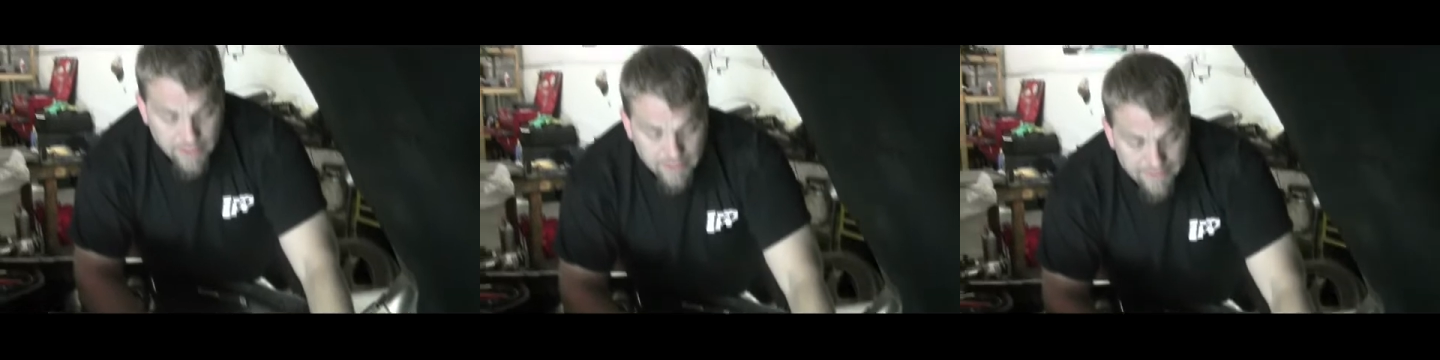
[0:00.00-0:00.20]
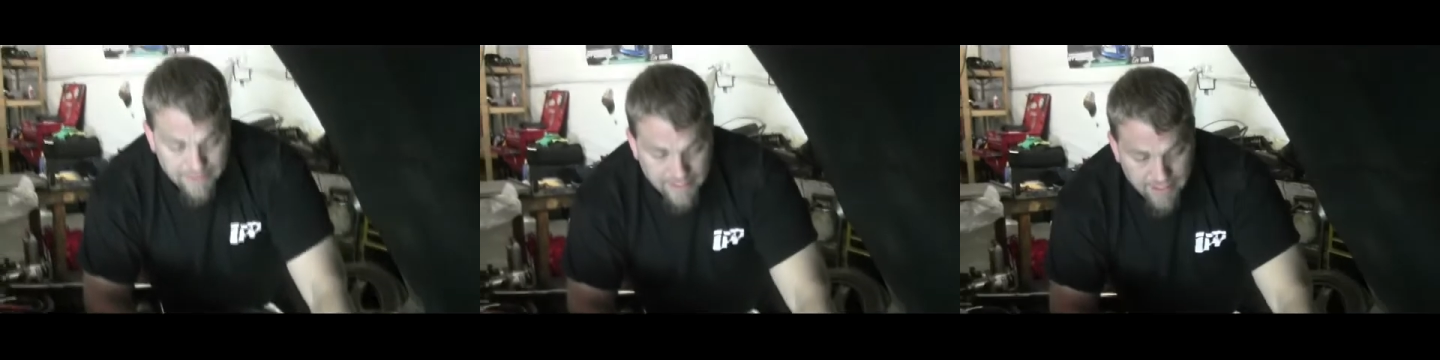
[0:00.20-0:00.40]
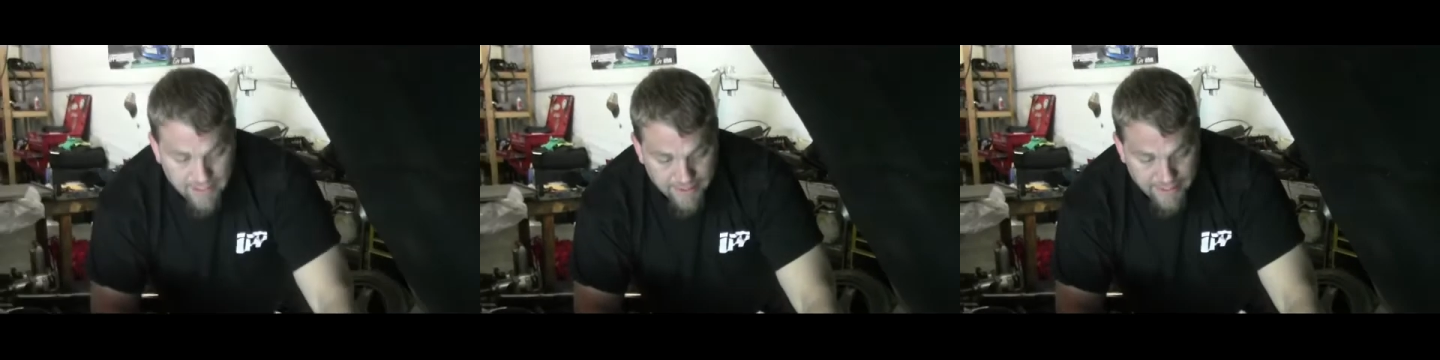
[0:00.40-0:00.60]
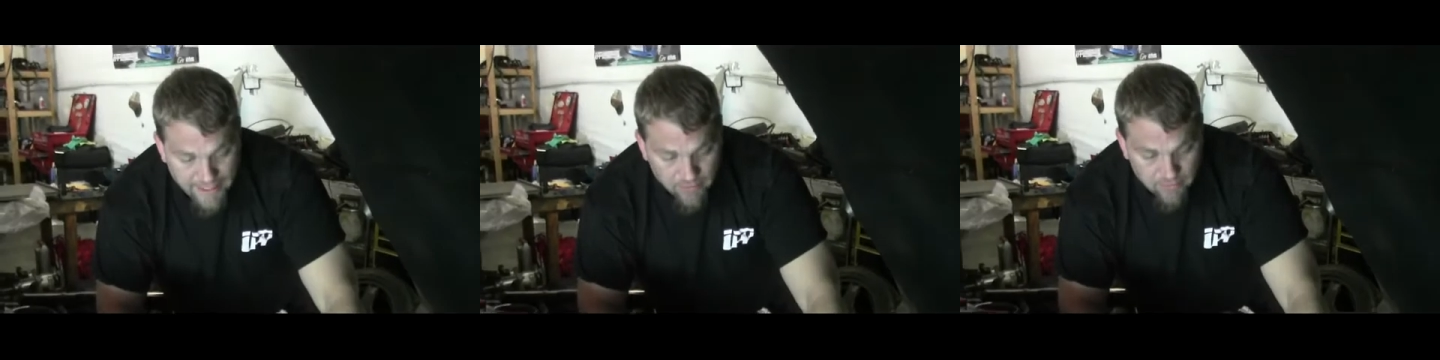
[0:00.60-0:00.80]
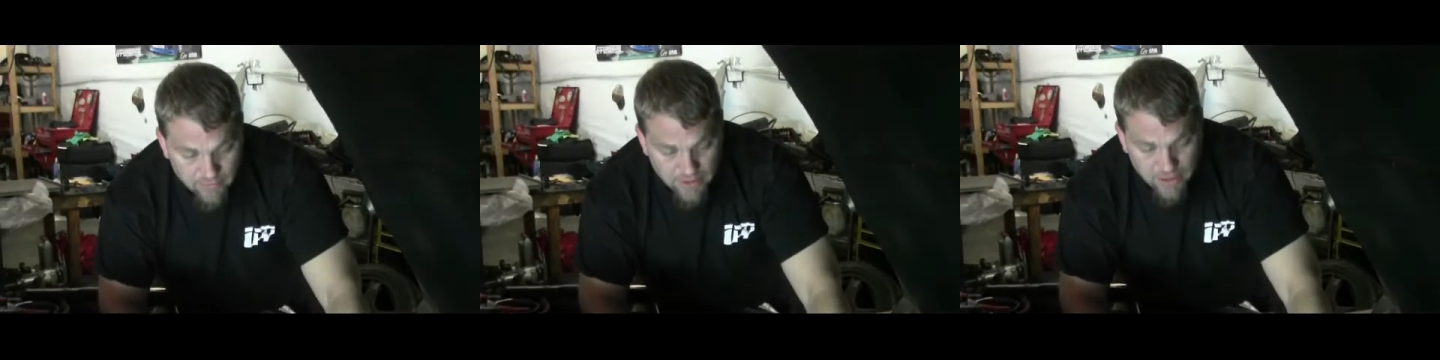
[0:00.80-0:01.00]
and get that cut
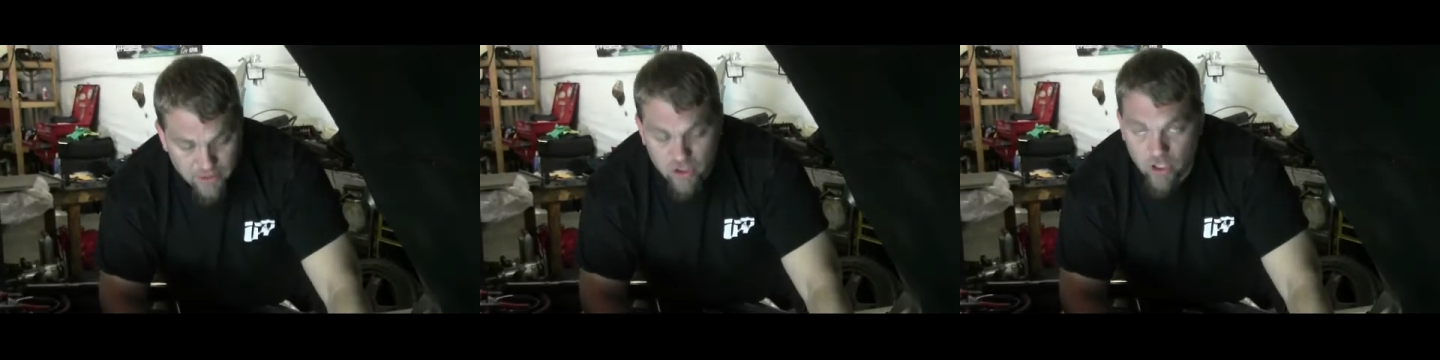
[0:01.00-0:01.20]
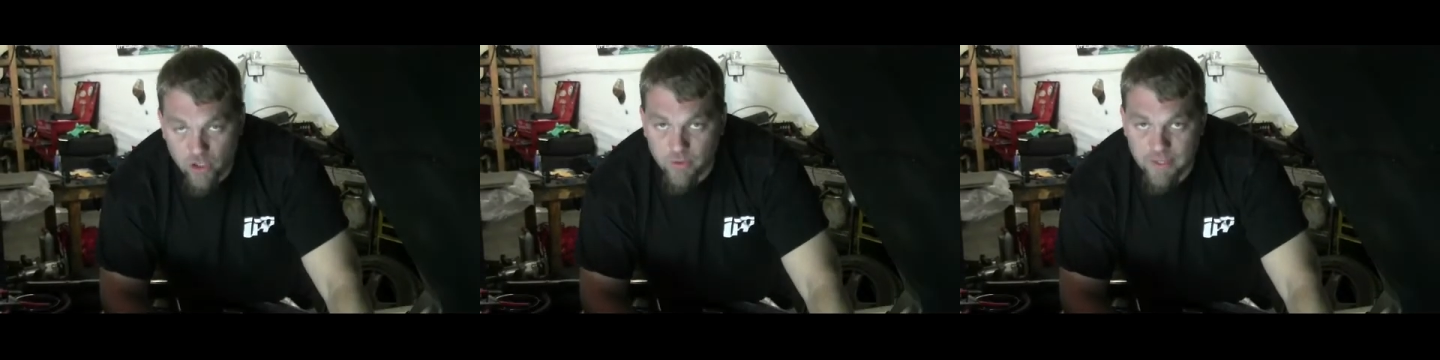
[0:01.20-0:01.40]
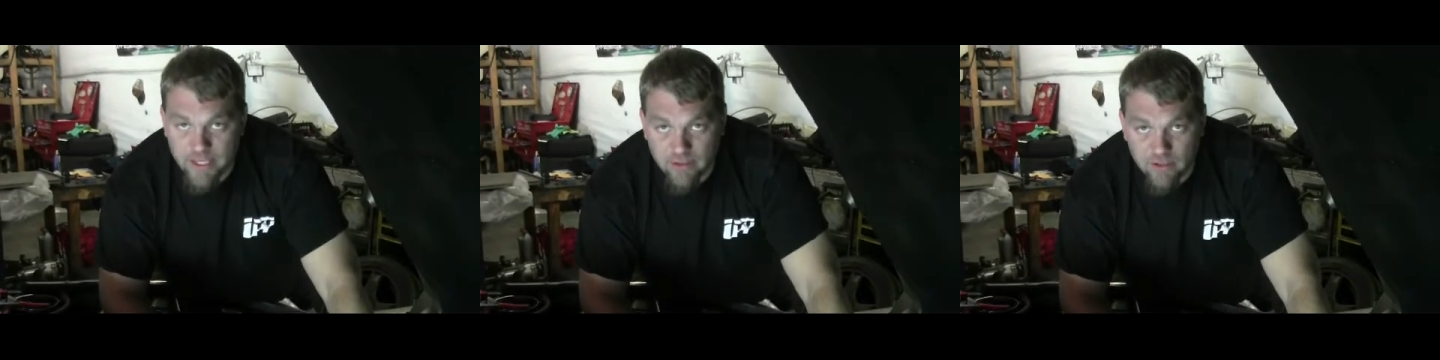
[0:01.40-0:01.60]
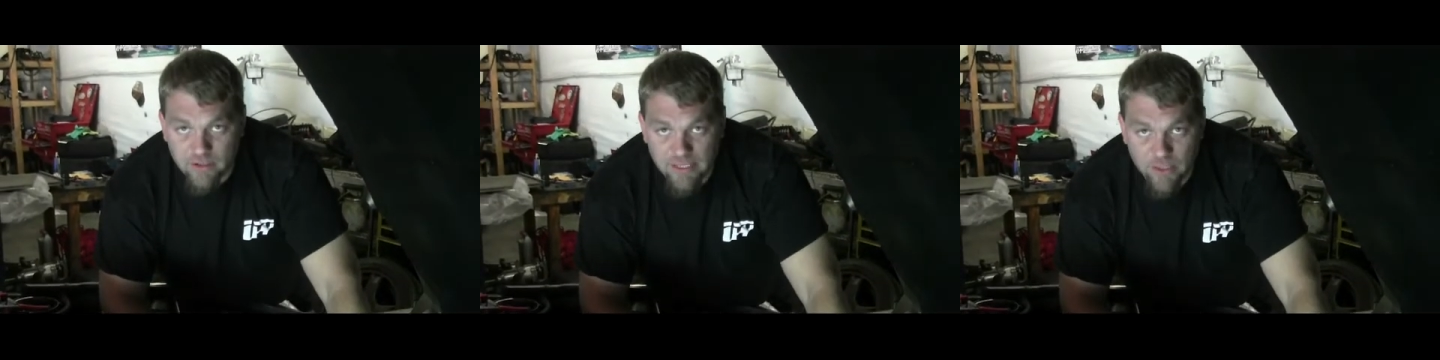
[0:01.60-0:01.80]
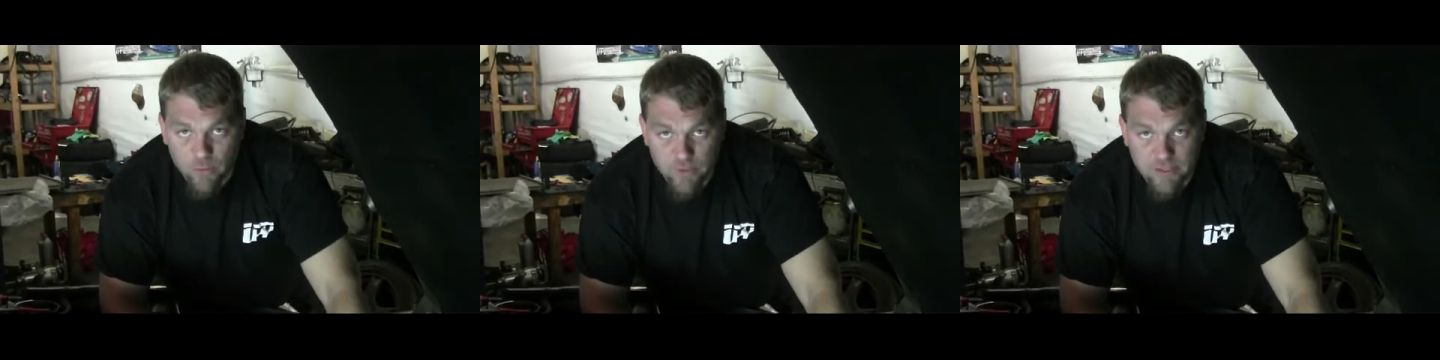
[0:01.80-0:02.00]
out and show you what that
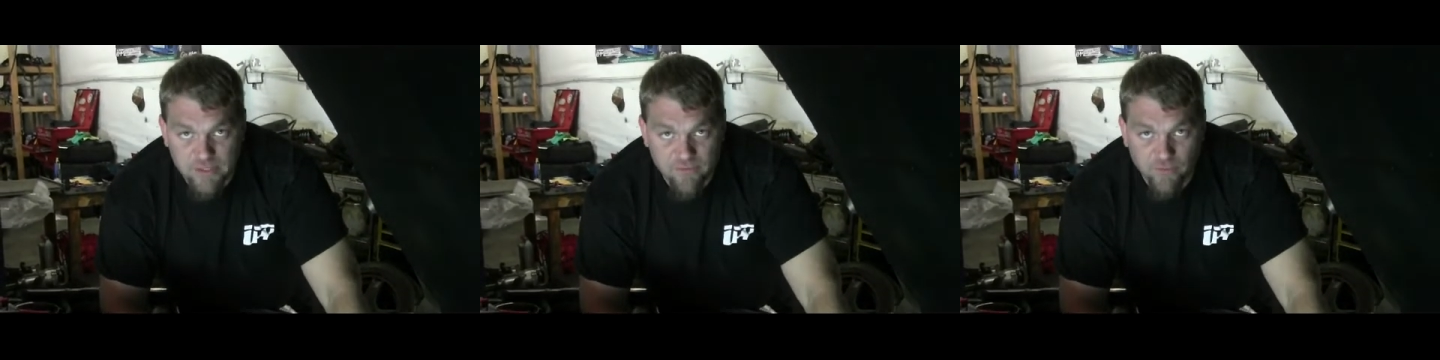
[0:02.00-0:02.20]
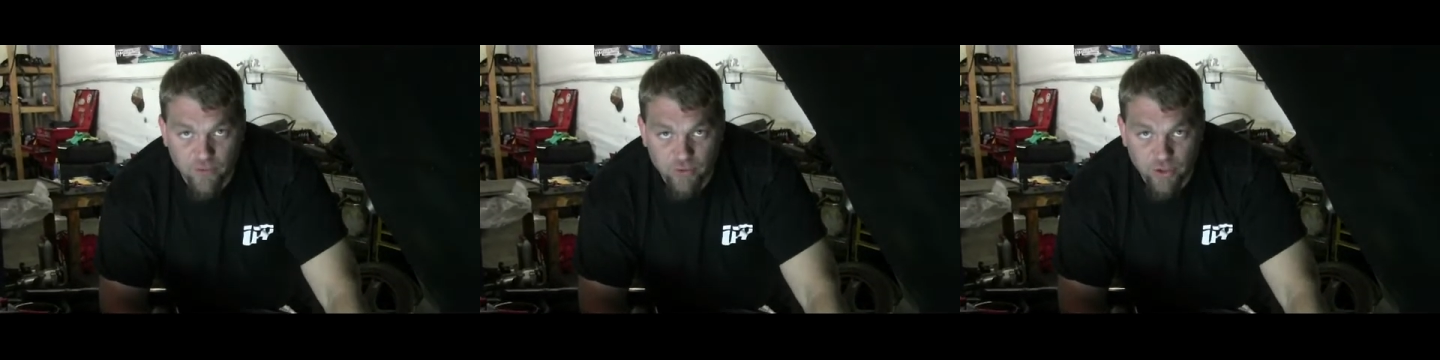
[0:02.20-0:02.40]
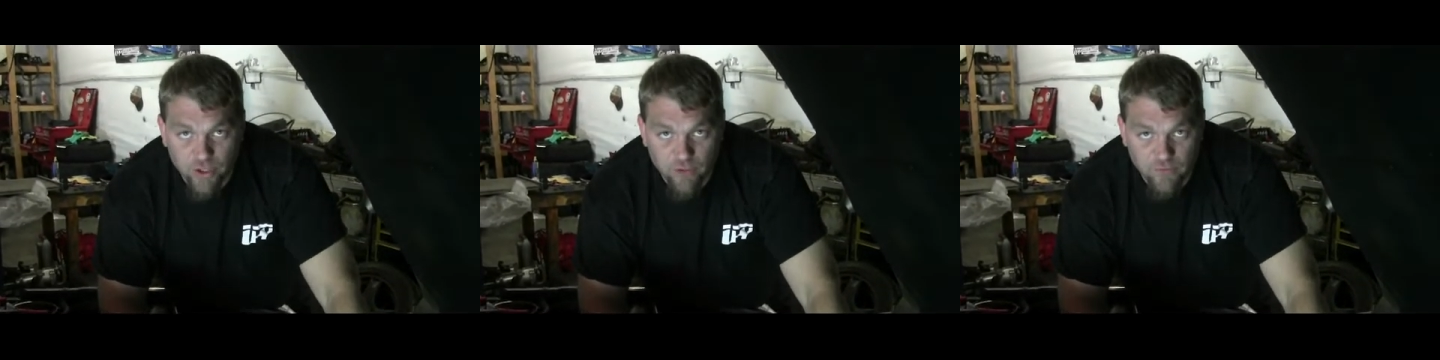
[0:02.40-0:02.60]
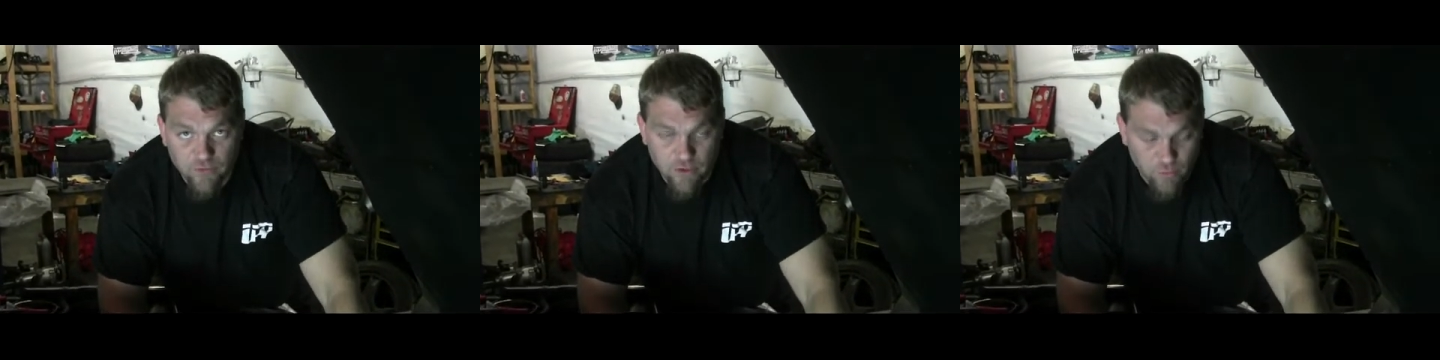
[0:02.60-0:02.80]
looks like once it's folded over,